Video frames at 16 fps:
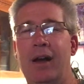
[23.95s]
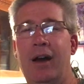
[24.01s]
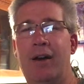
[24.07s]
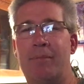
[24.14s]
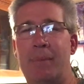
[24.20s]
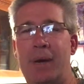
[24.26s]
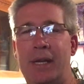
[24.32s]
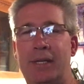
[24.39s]

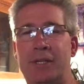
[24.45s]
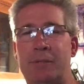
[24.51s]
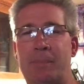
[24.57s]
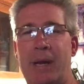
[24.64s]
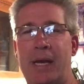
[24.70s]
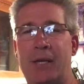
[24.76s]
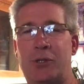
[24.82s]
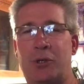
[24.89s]
of my
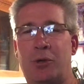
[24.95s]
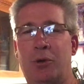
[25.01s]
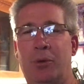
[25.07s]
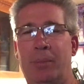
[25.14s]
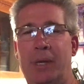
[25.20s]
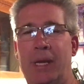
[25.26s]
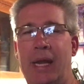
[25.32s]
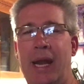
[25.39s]
dispatcher
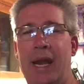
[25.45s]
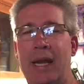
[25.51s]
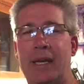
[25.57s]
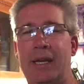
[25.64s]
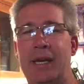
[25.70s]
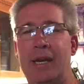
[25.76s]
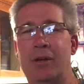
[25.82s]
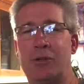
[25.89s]
will be
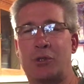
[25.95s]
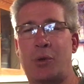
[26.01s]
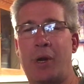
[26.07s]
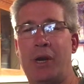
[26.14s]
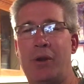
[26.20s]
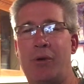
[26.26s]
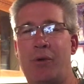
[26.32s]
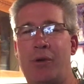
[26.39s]
handing out train